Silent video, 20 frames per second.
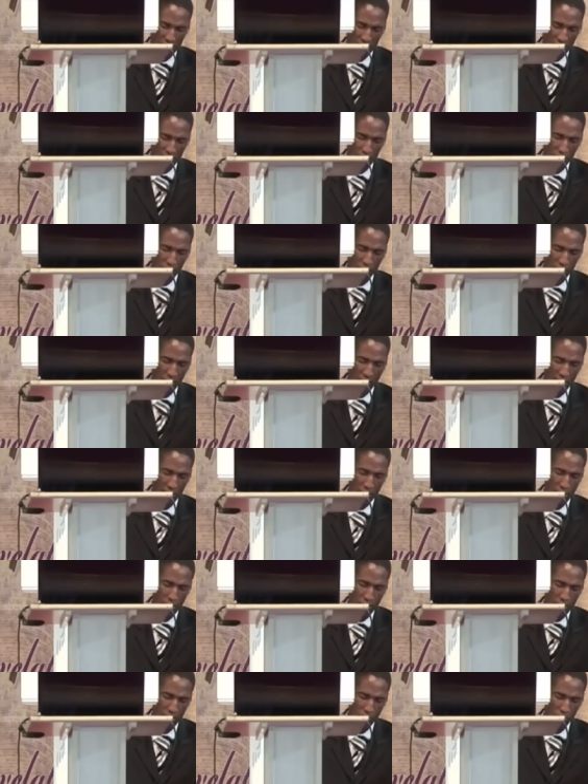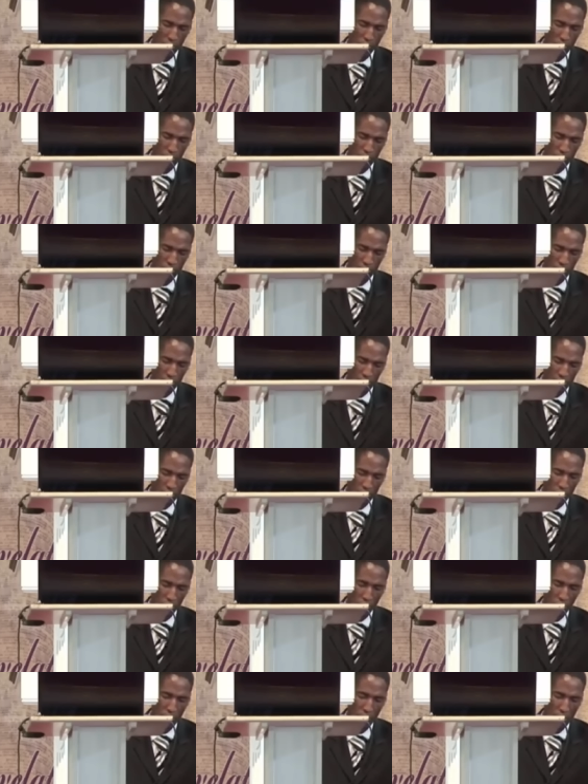Help us as a people
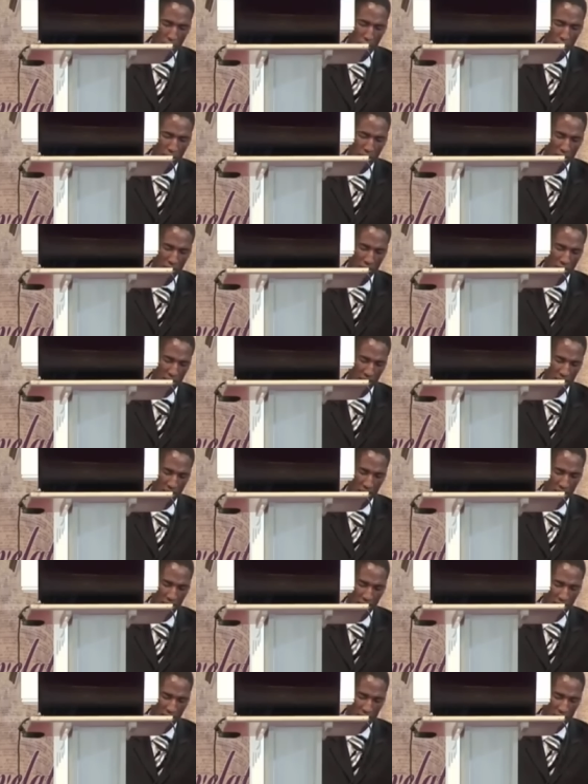to remember the sick,